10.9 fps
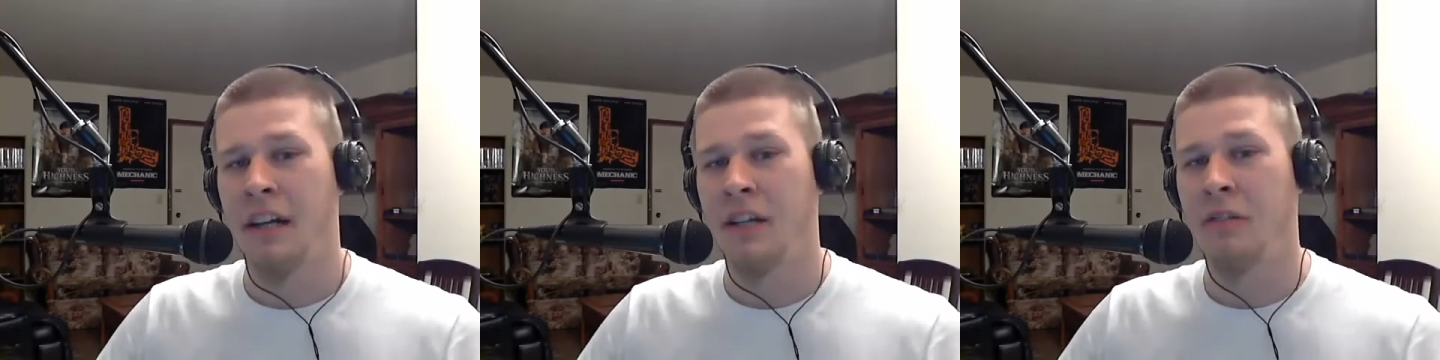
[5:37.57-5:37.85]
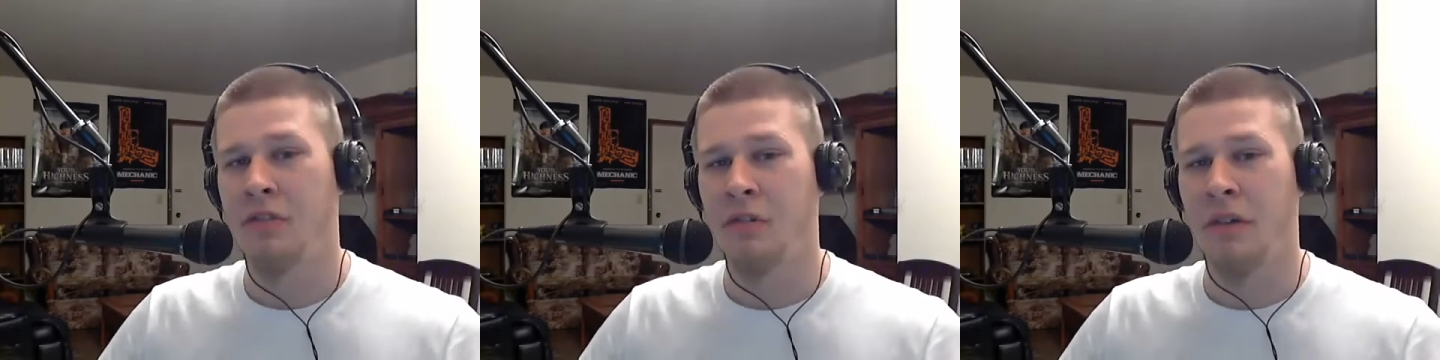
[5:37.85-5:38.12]
you
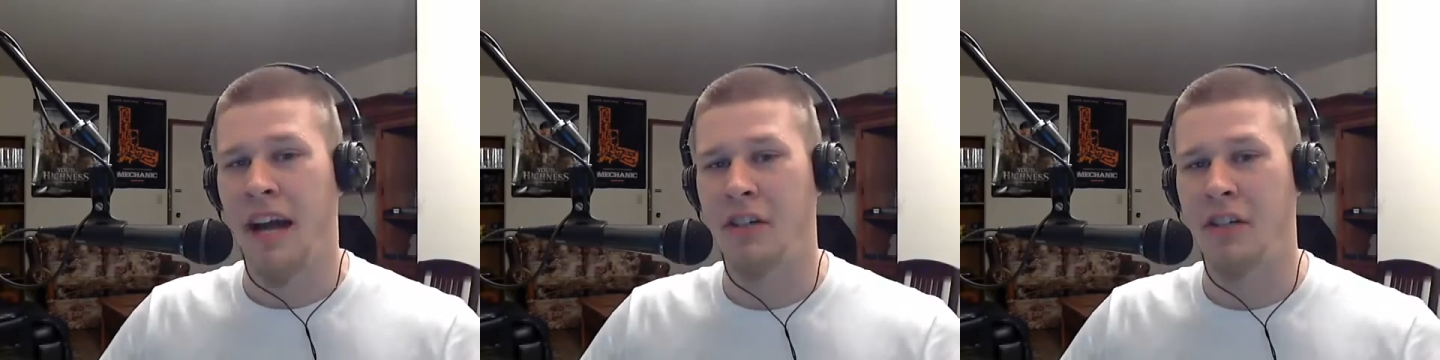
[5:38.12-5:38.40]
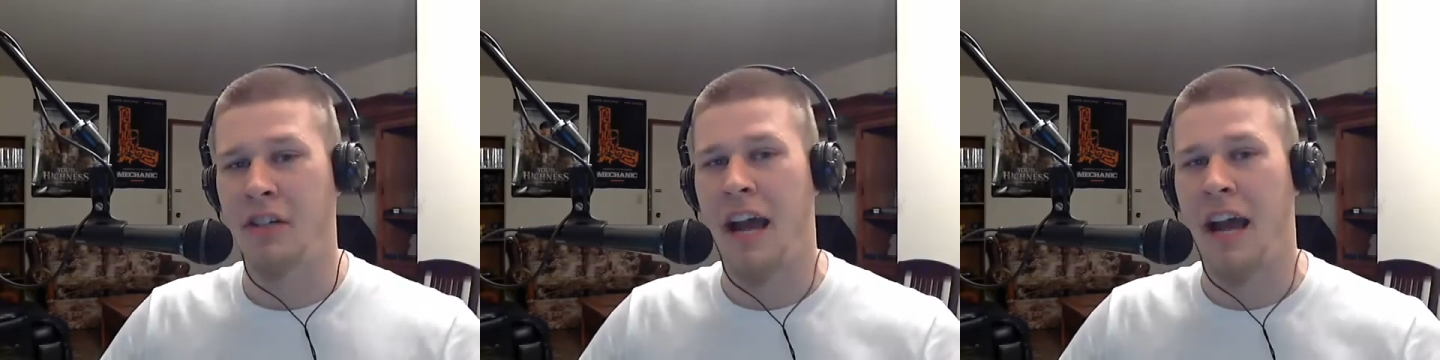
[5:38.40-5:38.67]
do
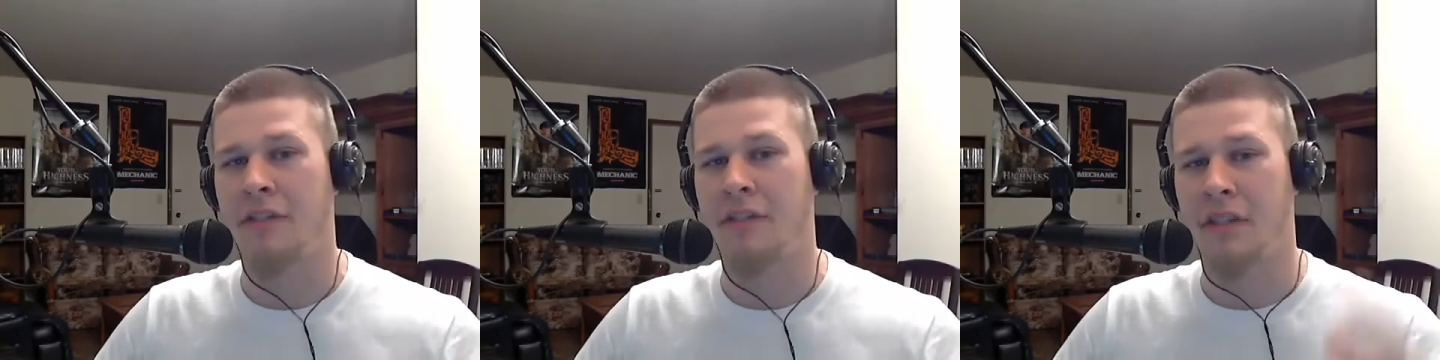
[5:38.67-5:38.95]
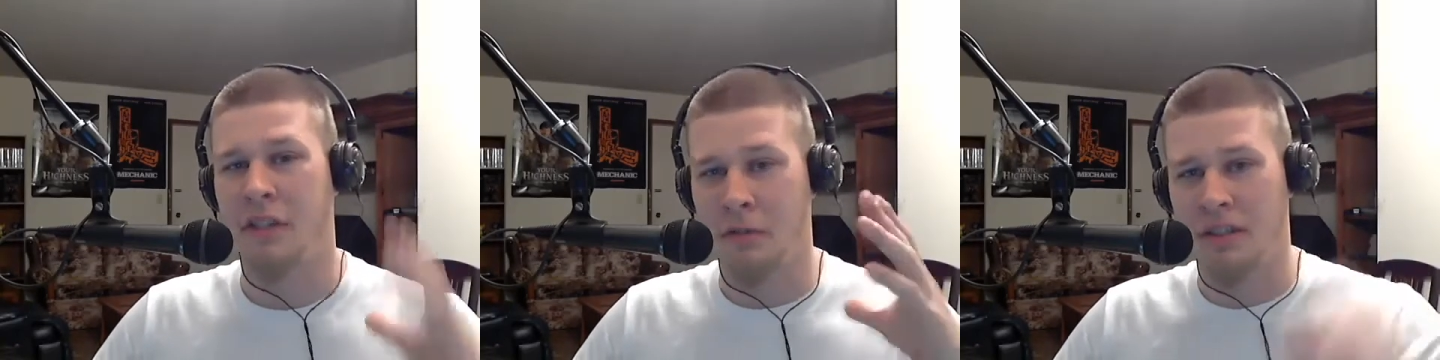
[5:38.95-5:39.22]
actually have to
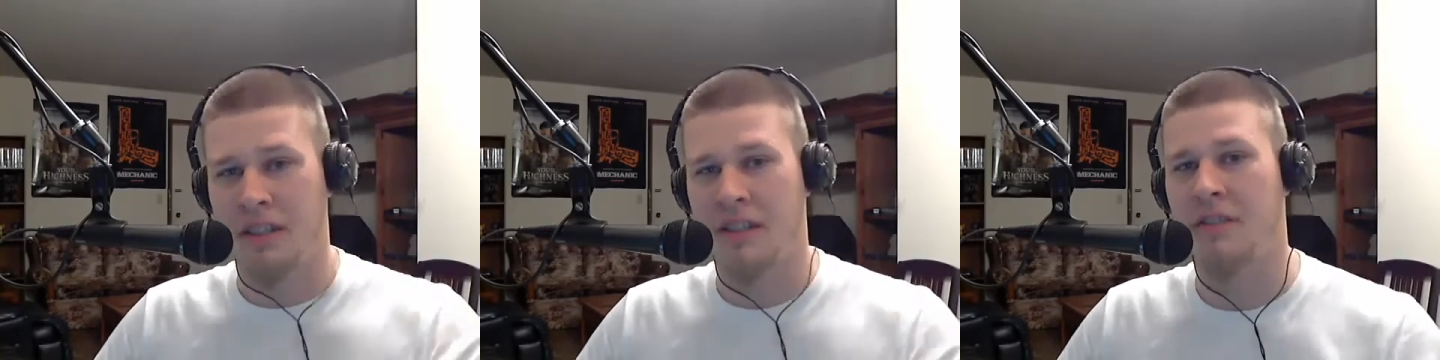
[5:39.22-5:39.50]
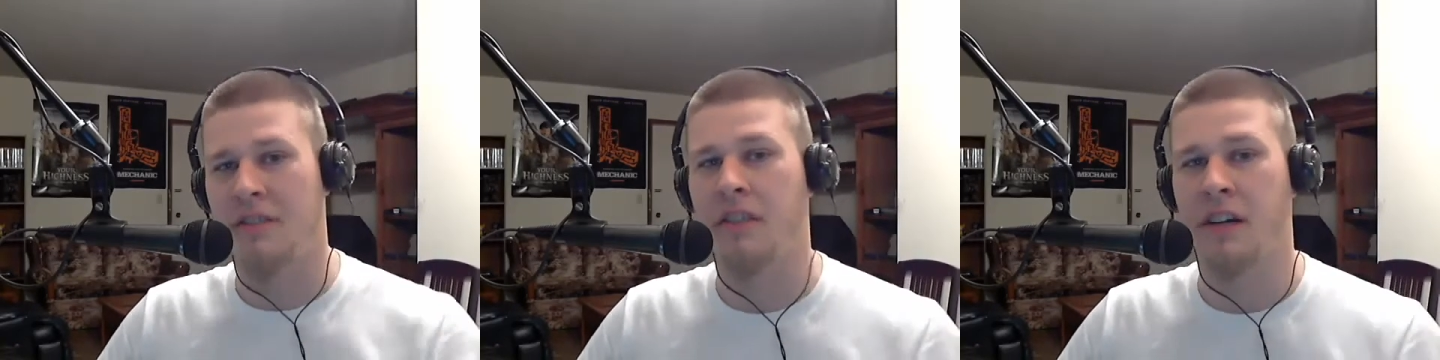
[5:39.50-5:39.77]
use this
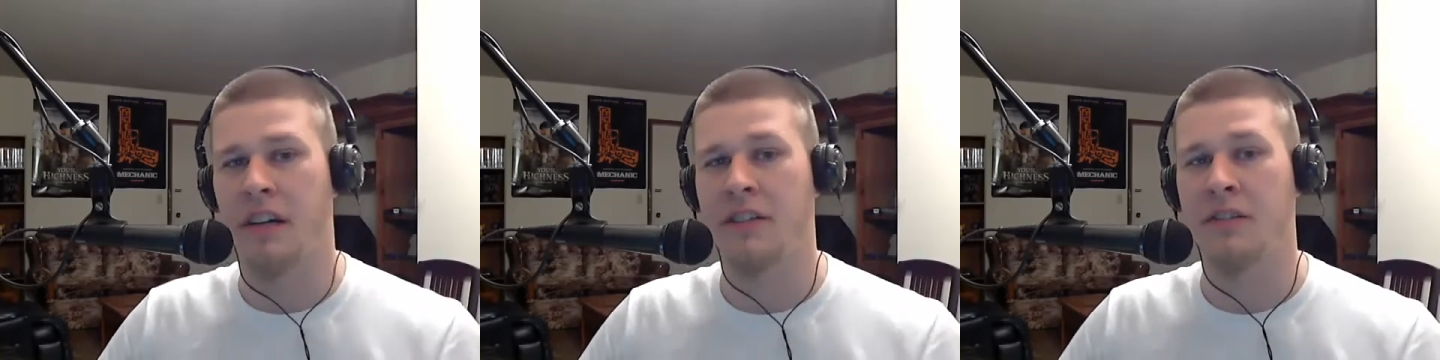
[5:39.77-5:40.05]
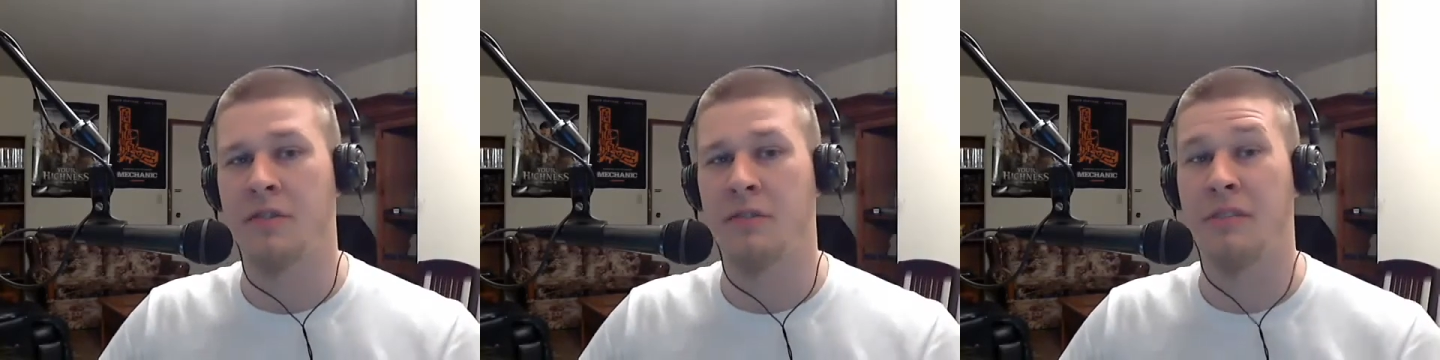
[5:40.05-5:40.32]

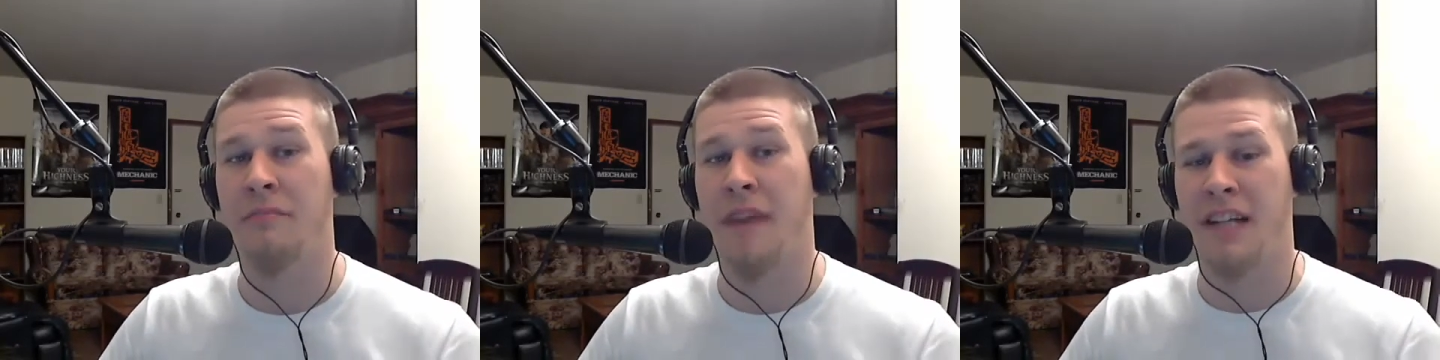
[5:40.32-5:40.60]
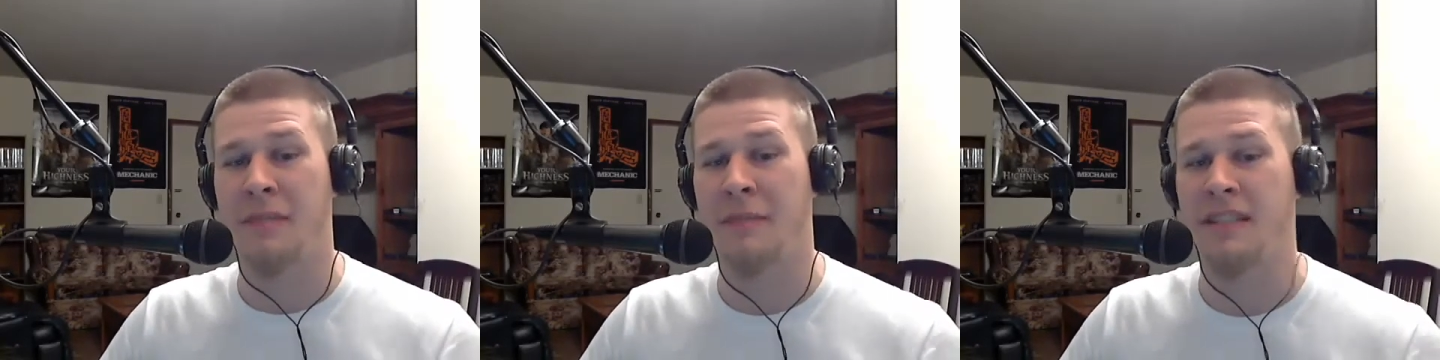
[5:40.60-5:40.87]
configuration tool to
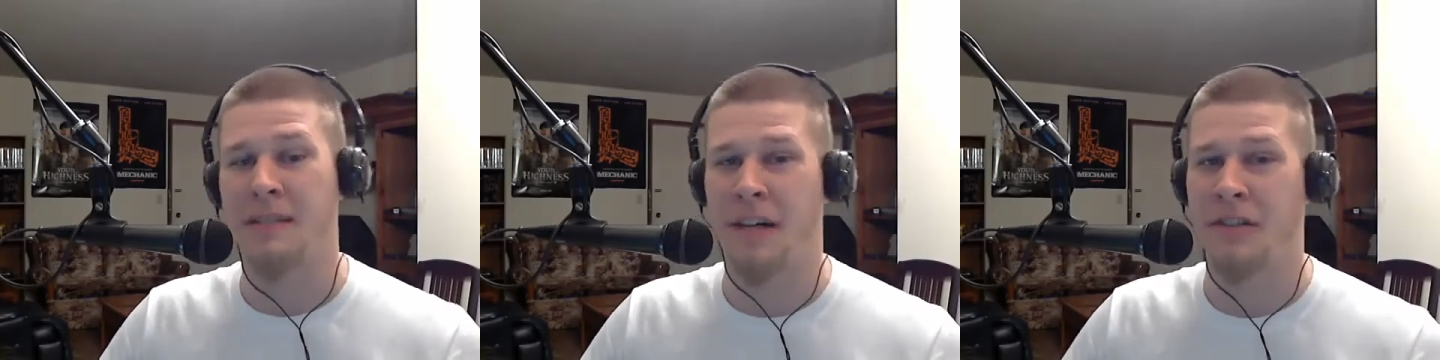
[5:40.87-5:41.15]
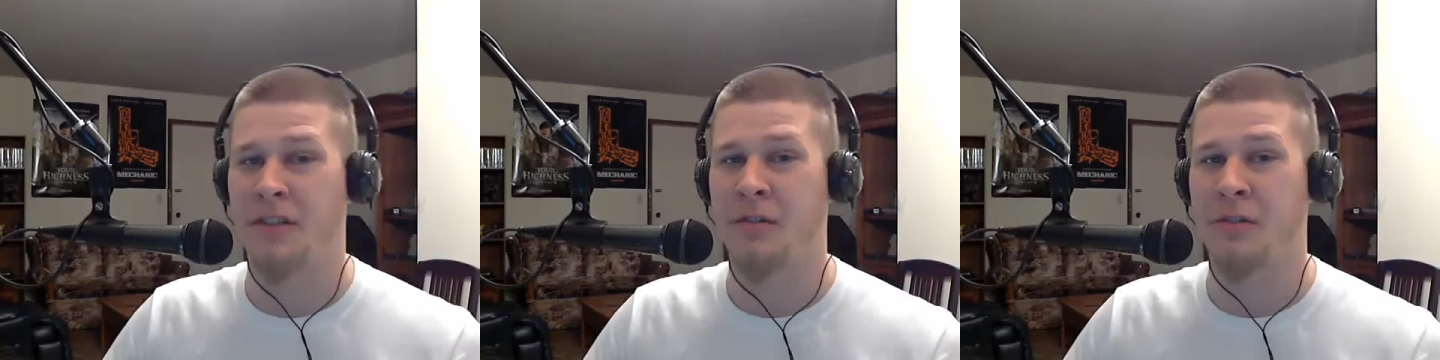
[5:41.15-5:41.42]
maximize the
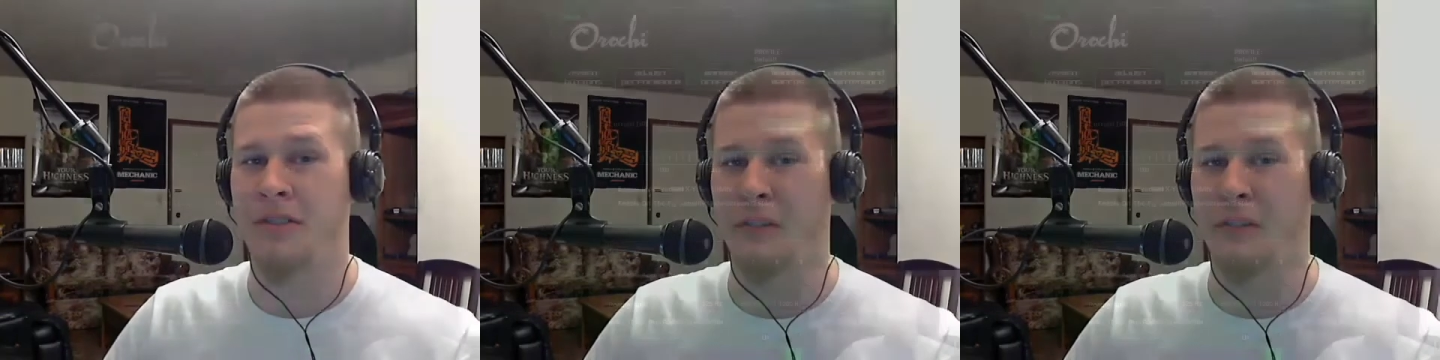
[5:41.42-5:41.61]
mouse to its full